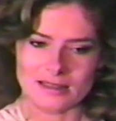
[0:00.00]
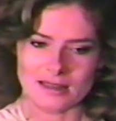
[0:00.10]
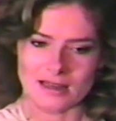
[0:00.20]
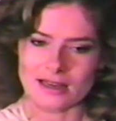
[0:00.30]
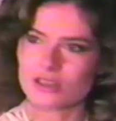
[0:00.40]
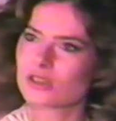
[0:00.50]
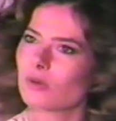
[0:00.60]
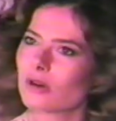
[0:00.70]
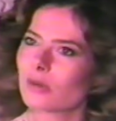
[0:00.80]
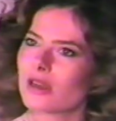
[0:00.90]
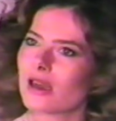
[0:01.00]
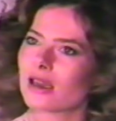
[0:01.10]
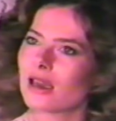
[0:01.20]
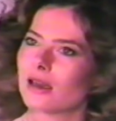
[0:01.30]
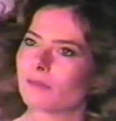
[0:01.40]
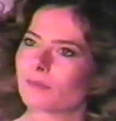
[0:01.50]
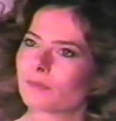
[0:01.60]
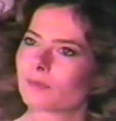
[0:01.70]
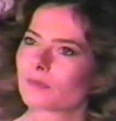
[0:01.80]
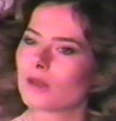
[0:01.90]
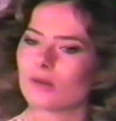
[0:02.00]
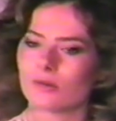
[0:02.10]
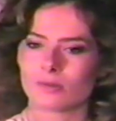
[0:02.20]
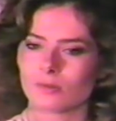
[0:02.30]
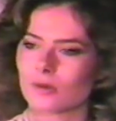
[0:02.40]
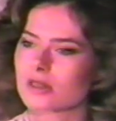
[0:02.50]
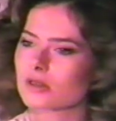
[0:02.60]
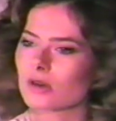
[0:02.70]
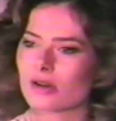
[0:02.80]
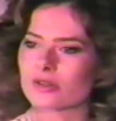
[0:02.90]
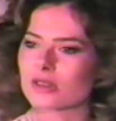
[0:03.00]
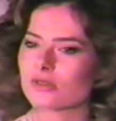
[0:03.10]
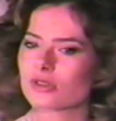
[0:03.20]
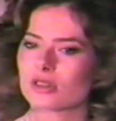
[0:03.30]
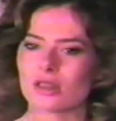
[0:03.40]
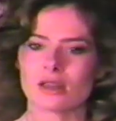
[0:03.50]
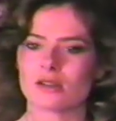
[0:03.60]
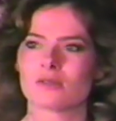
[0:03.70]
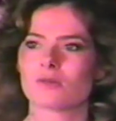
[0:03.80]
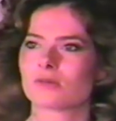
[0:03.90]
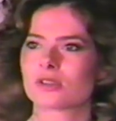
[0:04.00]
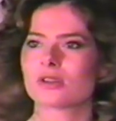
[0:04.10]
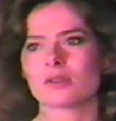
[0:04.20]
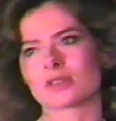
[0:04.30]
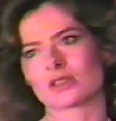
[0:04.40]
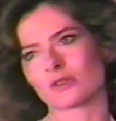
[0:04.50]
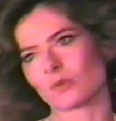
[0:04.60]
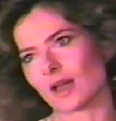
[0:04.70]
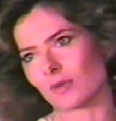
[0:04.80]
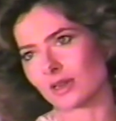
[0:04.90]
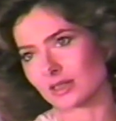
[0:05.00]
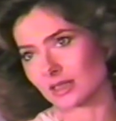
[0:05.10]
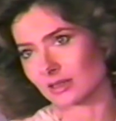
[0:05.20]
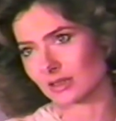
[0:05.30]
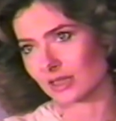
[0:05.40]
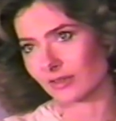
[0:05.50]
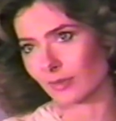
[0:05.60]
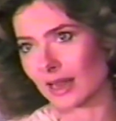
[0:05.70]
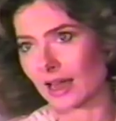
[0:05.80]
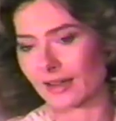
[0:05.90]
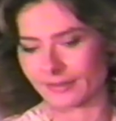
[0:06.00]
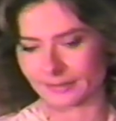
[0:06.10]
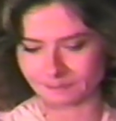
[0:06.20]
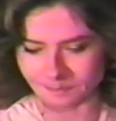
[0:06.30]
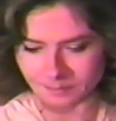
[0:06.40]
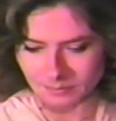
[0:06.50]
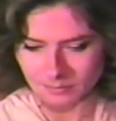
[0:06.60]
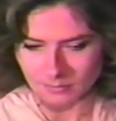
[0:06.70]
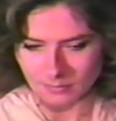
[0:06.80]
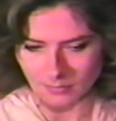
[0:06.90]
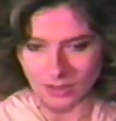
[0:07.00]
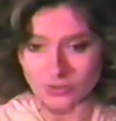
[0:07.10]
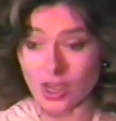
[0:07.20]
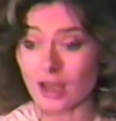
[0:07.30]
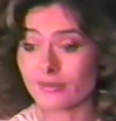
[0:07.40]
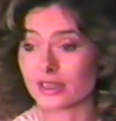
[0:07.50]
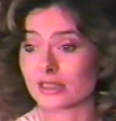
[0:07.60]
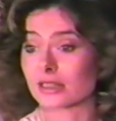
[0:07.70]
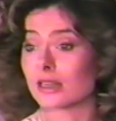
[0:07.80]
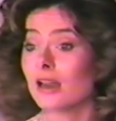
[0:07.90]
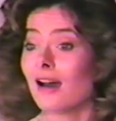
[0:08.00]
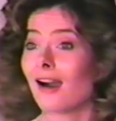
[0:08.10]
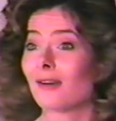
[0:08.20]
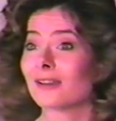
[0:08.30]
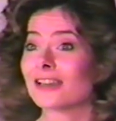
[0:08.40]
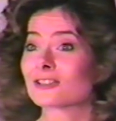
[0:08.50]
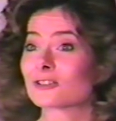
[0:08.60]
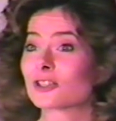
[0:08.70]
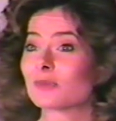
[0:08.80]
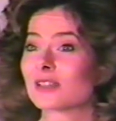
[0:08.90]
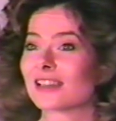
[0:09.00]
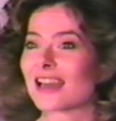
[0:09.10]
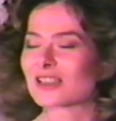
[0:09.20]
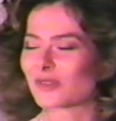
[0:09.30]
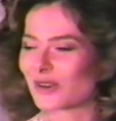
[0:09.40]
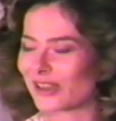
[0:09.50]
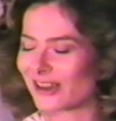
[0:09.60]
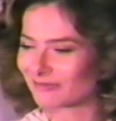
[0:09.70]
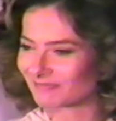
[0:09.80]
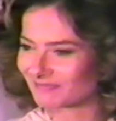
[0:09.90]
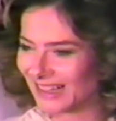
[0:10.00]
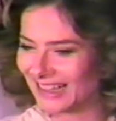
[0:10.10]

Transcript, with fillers: And uh, I just didn't want to play that game. It wasn't what I was interested at. It certainly wasn't the way I wanted to, to live my life. So obviously, our relationship didn't last very long.